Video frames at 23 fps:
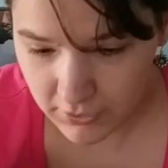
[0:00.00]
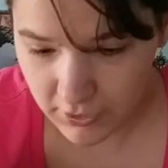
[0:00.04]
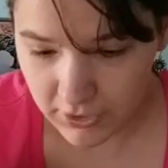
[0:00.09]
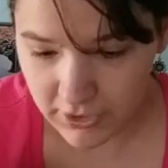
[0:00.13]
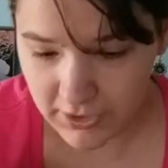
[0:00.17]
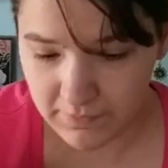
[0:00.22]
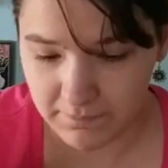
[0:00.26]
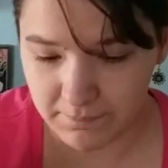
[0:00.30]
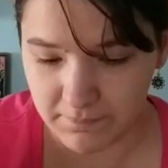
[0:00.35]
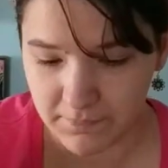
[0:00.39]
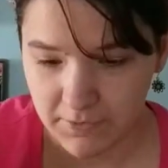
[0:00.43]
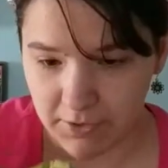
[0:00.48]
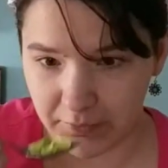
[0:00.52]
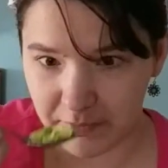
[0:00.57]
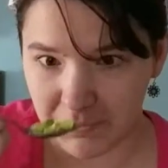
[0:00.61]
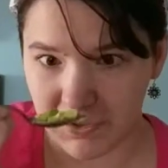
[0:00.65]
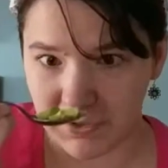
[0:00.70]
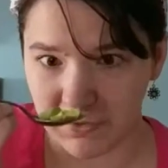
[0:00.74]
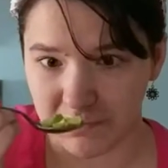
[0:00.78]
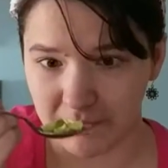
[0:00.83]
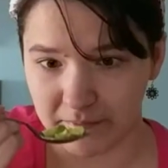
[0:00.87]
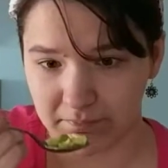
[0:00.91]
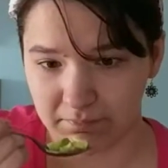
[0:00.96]
All right, here
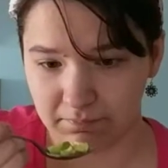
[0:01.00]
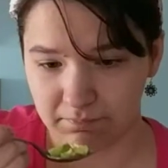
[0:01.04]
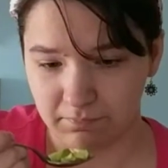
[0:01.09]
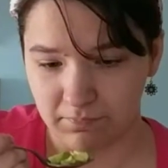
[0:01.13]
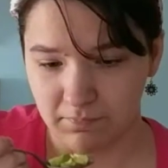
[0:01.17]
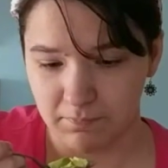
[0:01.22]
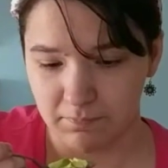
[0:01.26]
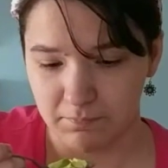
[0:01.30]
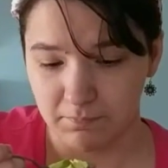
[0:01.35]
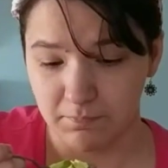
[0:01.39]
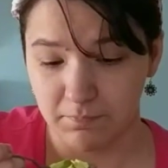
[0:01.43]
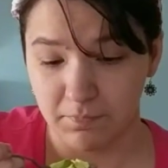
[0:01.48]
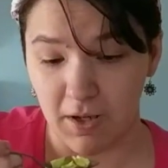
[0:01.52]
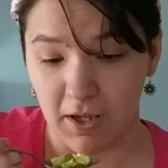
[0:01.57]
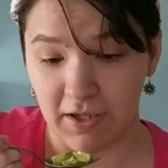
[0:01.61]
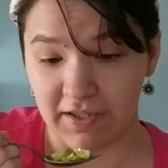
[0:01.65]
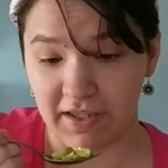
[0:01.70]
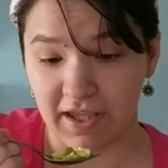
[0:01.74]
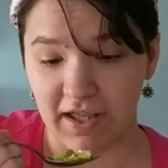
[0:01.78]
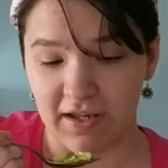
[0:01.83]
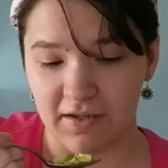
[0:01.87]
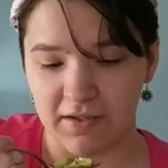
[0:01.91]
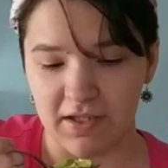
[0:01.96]
we go.
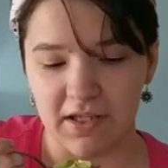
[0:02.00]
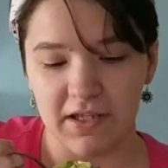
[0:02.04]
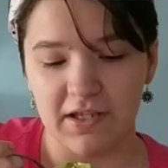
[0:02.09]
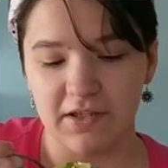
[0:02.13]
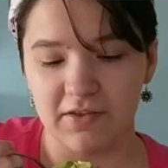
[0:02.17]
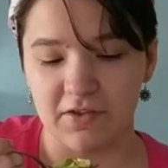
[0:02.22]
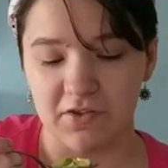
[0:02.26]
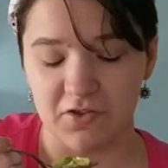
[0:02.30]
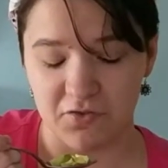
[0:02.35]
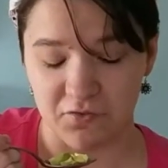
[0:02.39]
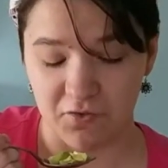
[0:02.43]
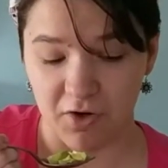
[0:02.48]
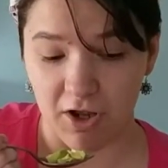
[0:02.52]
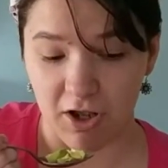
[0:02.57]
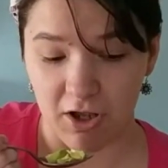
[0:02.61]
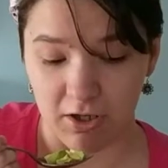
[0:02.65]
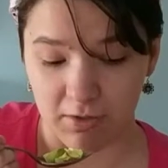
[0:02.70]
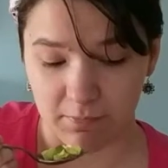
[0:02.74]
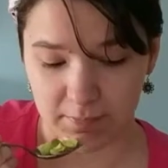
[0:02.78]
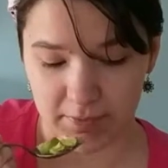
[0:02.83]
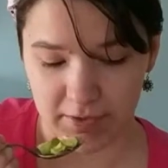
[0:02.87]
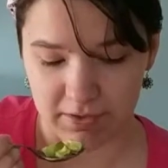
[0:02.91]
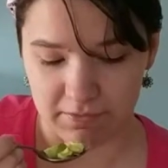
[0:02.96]
Again, eating this
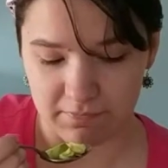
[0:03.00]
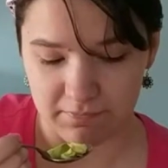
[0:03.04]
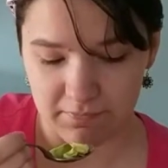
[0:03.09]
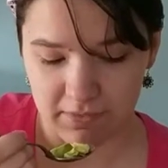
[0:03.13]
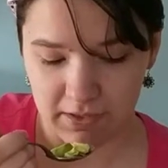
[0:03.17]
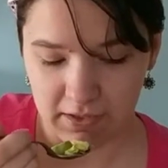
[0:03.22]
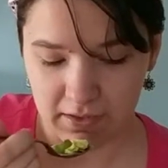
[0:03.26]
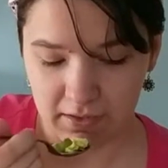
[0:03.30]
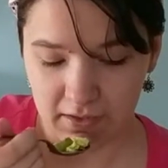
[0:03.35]
wrong, but